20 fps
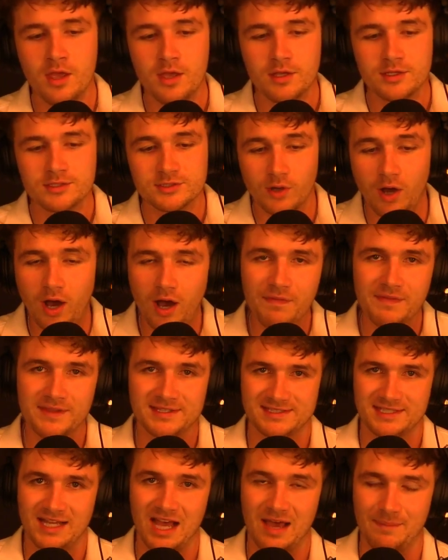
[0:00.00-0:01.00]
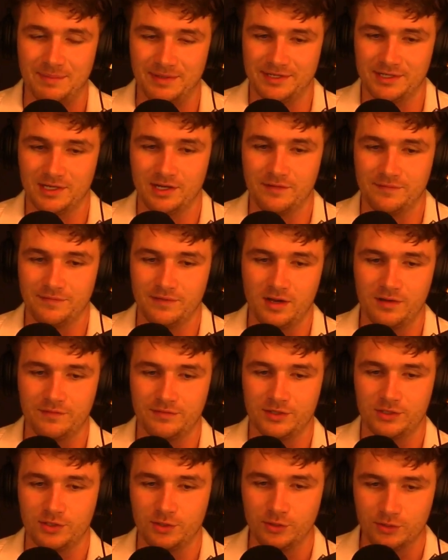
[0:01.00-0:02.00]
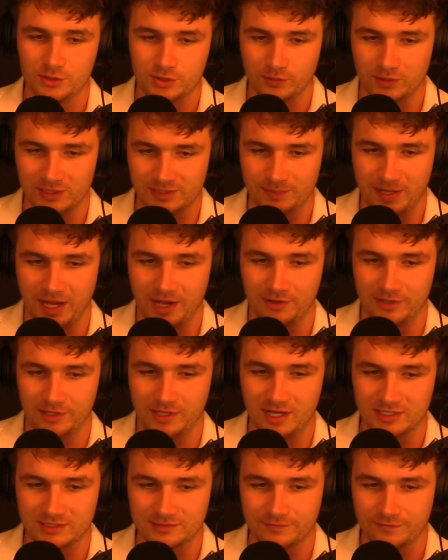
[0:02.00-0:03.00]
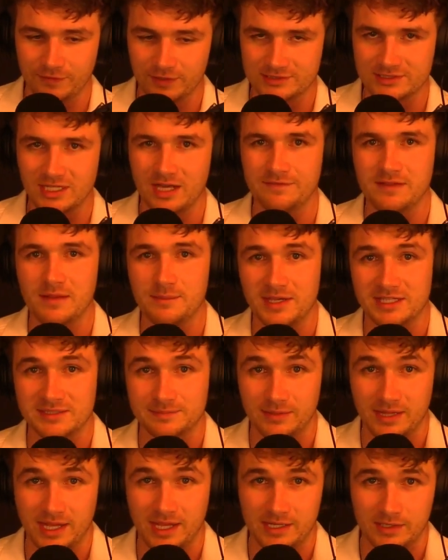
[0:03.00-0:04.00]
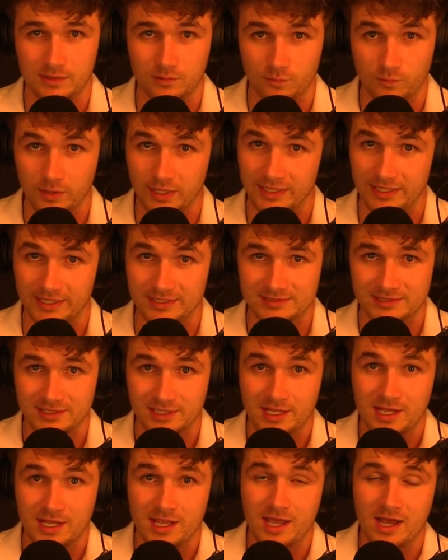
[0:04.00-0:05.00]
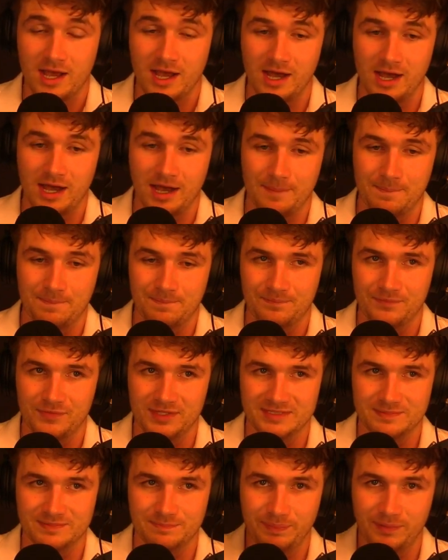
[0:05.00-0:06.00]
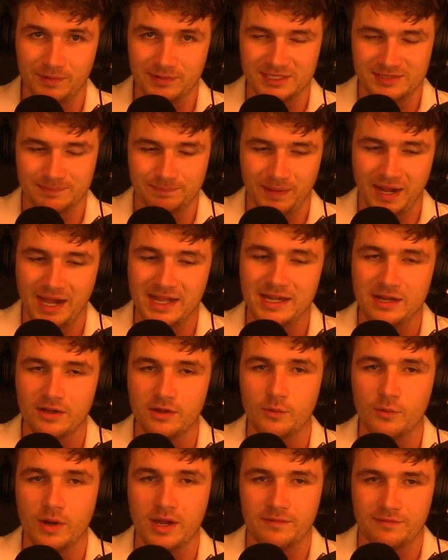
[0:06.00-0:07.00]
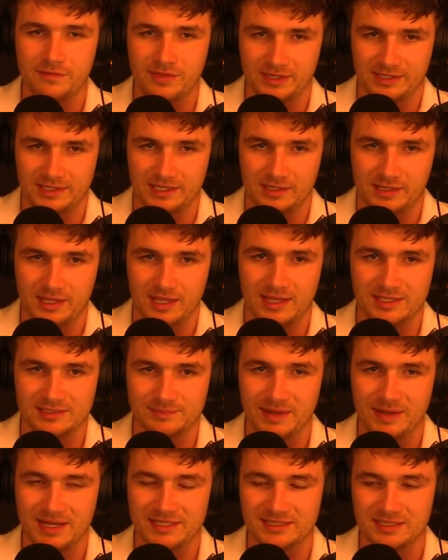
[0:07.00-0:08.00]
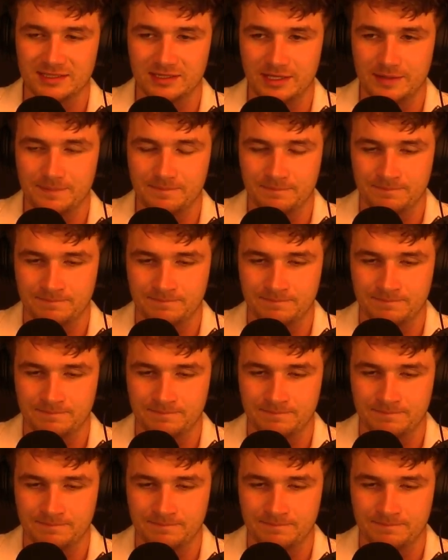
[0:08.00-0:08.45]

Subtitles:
So on this topic of the two-choice paradox, first off, let me explain what it is. This binary way of thinking is basically